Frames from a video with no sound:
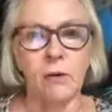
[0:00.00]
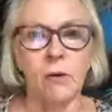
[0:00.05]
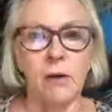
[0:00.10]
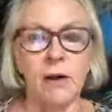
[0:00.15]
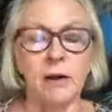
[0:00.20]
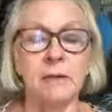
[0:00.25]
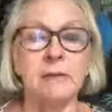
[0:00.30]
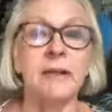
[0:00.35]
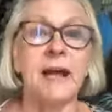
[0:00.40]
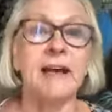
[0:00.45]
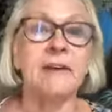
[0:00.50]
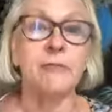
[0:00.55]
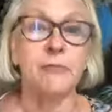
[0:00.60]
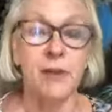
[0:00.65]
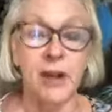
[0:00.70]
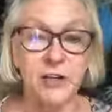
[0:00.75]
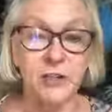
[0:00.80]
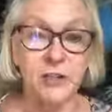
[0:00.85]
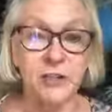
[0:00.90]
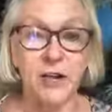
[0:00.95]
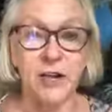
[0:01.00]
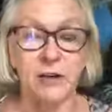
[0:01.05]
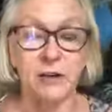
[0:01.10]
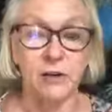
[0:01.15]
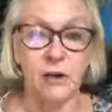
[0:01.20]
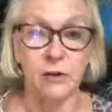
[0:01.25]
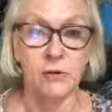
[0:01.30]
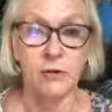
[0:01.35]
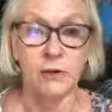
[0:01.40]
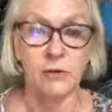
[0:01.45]
oil like fractionated
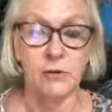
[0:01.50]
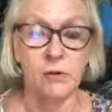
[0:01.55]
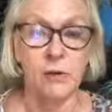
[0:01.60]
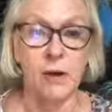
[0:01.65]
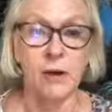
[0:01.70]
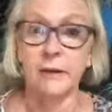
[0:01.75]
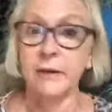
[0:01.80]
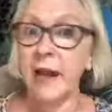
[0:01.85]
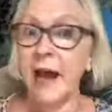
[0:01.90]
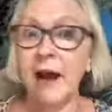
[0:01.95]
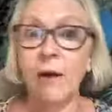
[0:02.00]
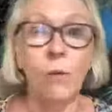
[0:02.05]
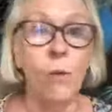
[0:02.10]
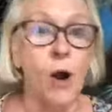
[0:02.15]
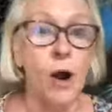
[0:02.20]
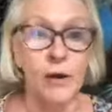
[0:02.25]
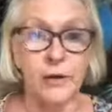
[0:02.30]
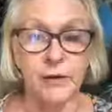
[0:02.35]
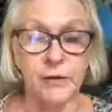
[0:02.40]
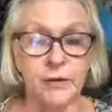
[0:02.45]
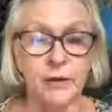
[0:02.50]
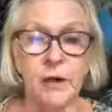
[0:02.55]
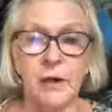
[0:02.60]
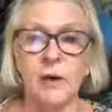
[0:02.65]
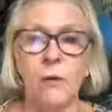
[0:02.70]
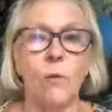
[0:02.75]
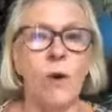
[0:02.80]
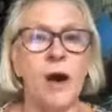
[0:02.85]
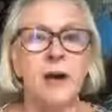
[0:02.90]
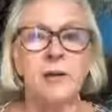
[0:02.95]
coconut oil, not water.
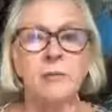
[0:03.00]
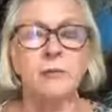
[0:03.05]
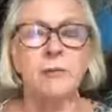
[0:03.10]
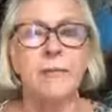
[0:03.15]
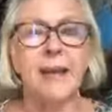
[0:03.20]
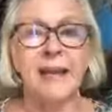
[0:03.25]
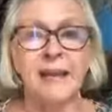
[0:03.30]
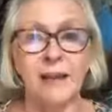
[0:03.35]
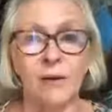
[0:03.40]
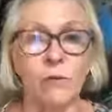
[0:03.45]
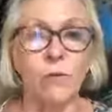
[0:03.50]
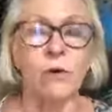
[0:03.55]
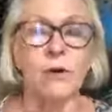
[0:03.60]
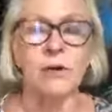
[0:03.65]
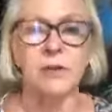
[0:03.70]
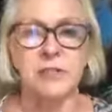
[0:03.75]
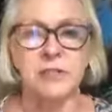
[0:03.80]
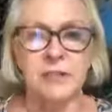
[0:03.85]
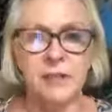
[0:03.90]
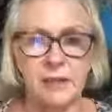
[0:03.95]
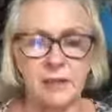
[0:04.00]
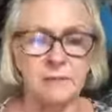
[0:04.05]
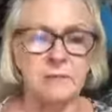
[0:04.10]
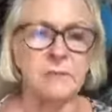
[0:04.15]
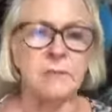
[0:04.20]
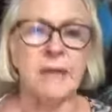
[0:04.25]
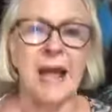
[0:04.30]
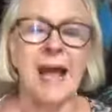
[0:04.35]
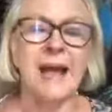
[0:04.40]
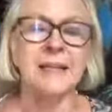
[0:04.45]
Water will make it worse. It
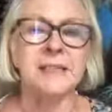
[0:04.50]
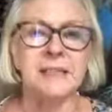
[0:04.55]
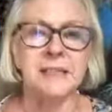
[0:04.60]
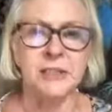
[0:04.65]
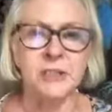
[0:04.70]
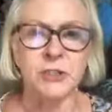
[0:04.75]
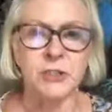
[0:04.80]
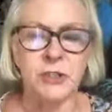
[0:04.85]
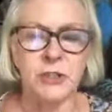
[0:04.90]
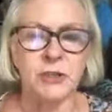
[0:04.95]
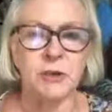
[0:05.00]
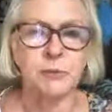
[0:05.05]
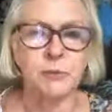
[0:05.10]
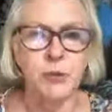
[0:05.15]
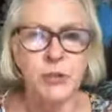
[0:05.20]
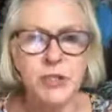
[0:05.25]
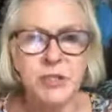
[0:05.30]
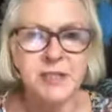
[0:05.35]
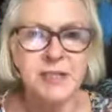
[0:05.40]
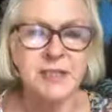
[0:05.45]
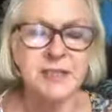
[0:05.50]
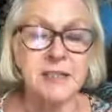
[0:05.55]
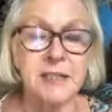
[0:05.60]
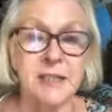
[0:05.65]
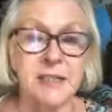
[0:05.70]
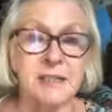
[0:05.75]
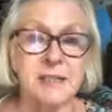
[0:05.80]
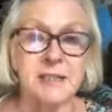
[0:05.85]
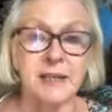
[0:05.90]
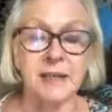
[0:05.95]
adds it, pushes it into
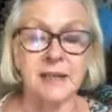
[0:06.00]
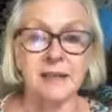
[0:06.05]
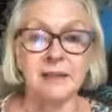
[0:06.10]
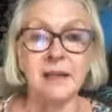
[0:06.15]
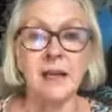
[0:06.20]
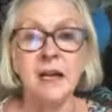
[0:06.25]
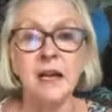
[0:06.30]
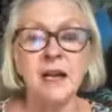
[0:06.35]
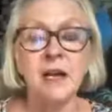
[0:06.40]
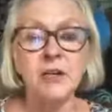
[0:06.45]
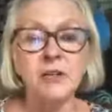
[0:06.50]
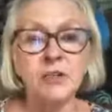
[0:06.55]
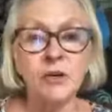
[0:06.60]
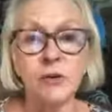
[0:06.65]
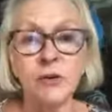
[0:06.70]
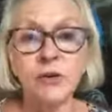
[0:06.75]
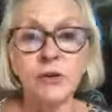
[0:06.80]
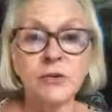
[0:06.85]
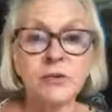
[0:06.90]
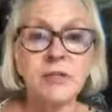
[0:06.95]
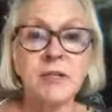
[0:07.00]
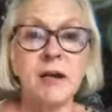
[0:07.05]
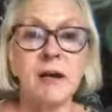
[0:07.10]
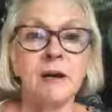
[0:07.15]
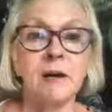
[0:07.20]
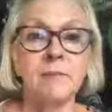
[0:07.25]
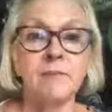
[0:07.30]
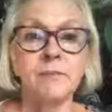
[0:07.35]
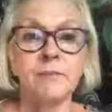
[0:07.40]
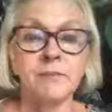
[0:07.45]
the skin. So use
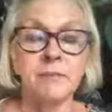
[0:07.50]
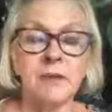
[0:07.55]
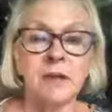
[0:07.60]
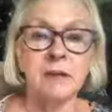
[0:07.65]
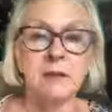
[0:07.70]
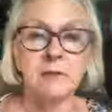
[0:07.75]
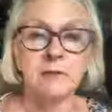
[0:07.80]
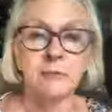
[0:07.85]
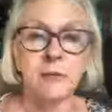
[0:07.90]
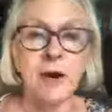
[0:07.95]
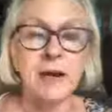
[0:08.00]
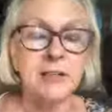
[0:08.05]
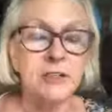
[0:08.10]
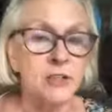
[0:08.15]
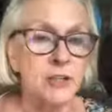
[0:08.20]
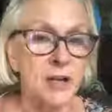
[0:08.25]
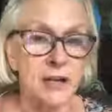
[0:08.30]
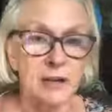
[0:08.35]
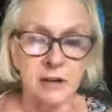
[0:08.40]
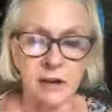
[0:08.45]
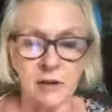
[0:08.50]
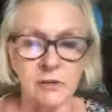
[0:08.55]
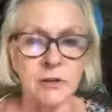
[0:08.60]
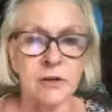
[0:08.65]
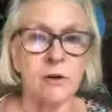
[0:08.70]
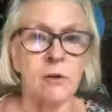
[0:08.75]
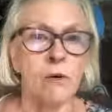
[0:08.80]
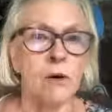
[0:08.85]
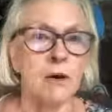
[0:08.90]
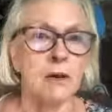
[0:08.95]
fractionated
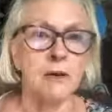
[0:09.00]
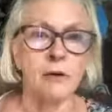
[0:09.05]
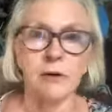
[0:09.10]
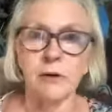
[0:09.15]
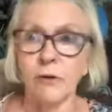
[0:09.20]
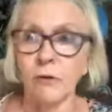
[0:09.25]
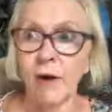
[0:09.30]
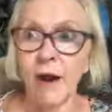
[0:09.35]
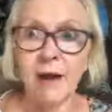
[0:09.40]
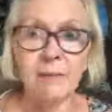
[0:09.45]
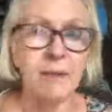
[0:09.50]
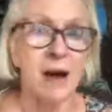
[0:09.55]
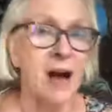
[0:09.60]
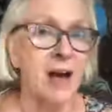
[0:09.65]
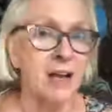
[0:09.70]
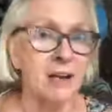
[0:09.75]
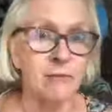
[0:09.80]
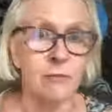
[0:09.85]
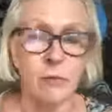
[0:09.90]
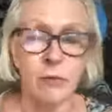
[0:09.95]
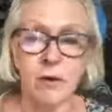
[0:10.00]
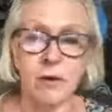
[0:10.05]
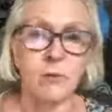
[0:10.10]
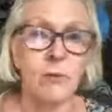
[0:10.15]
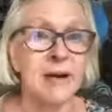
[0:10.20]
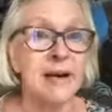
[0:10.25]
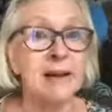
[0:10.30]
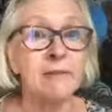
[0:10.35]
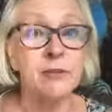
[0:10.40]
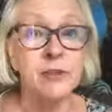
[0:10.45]
coconut oil, or grab olive oil,
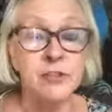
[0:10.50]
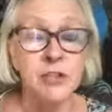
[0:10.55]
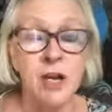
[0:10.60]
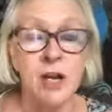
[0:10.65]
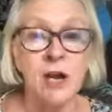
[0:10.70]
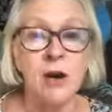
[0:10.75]
whatever's